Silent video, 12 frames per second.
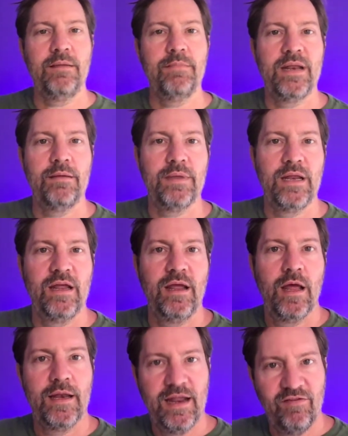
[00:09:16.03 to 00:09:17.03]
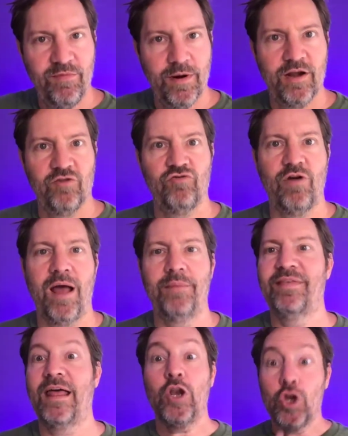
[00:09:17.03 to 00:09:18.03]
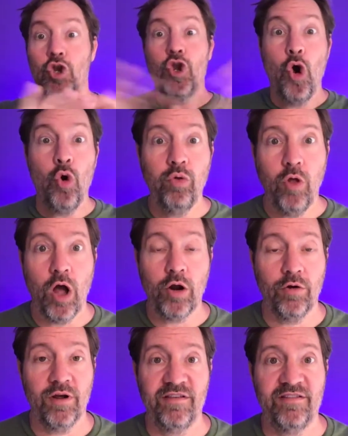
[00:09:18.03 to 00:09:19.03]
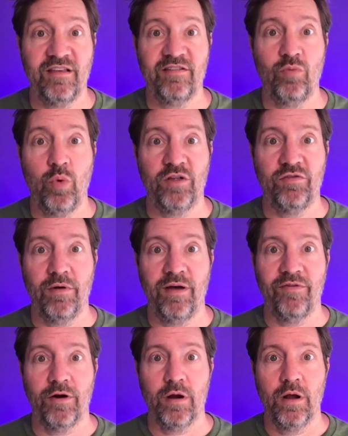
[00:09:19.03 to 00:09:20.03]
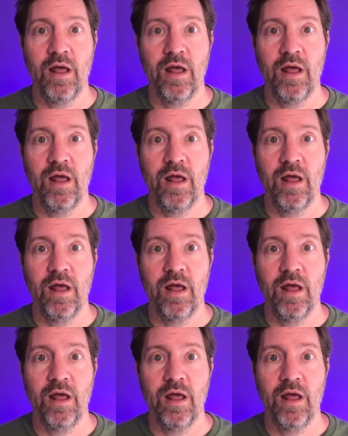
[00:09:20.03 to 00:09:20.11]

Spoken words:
Native American tribes that no longer exist whatsoever.